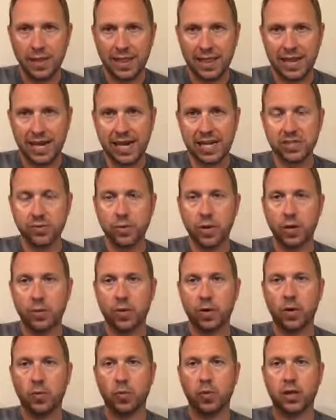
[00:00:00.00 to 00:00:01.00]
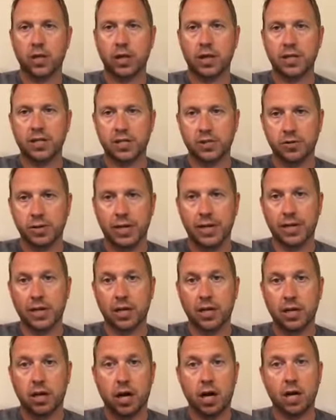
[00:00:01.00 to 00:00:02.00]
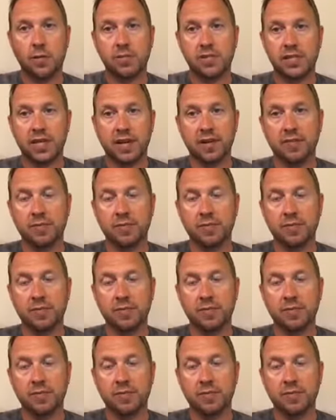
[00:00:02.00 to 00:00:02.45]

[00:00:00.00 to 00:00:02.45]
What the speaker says: That's what I want to work on, is creating a calm state